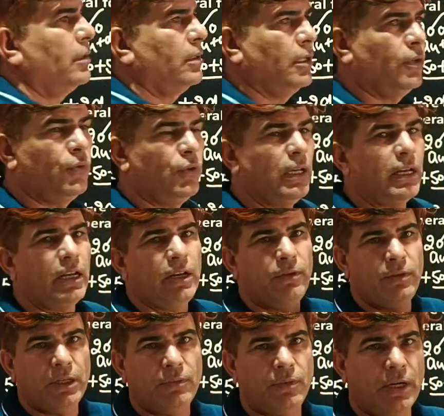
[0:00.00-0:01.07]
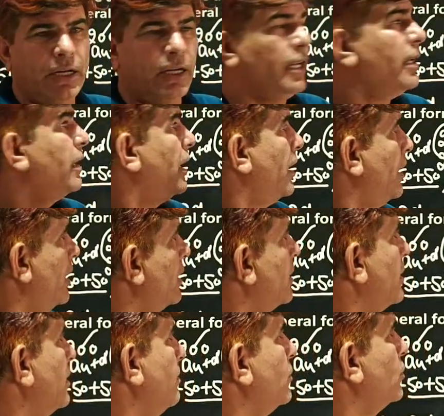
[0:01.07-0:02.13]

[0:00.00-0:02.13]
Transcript: If we are having finding nth term,